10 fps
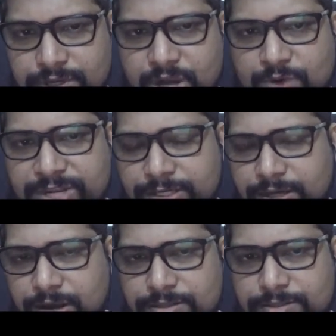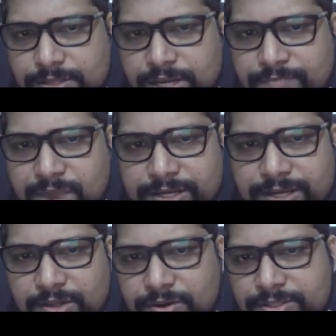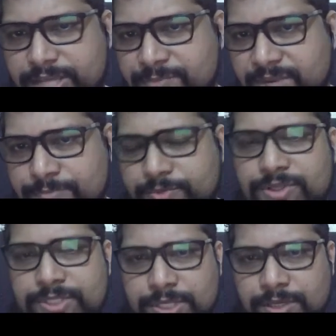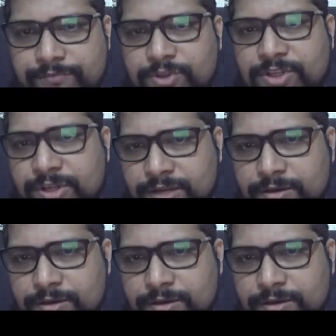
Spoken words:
Counting cars in parking lots can be a proxy for the